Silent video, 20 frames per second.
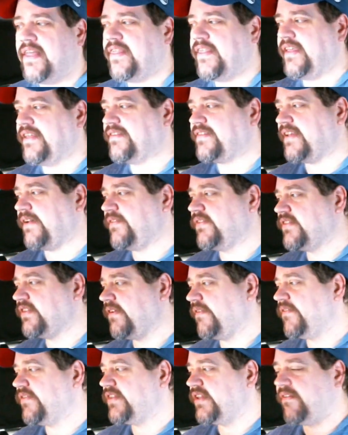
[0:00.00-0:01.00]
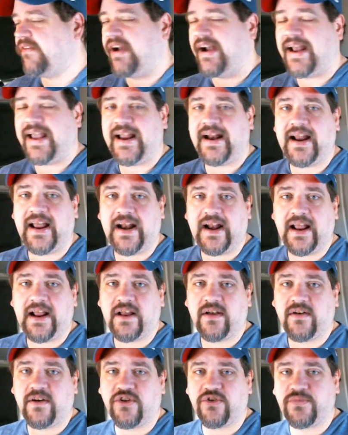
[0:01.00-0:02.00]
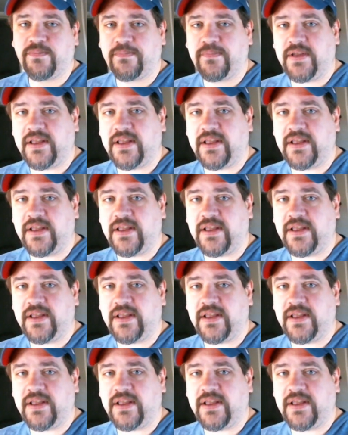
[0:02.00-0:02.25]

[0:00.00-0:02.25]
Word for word: the 777 and 888 cars,